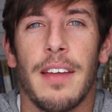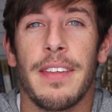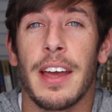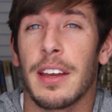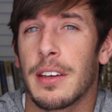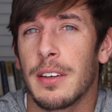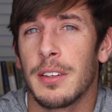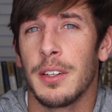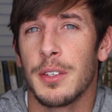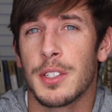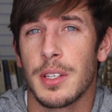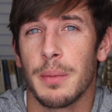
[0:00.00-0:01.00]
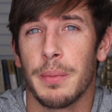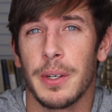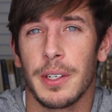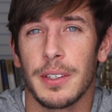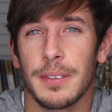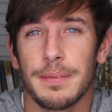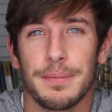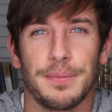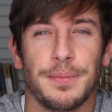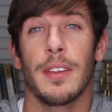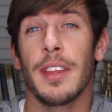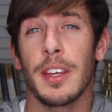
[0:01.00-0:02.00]
And that concludes the book.
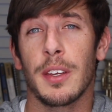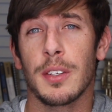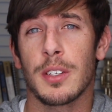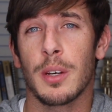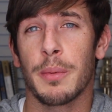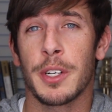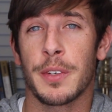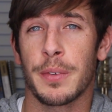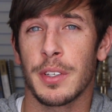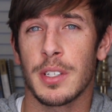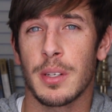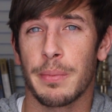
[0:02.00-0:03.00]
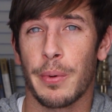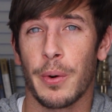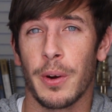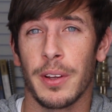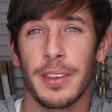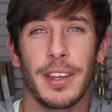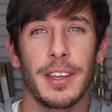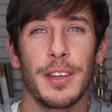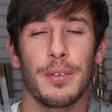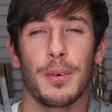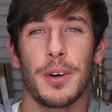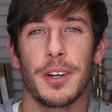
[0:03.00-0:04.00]
Thank you so much for the support and thank you for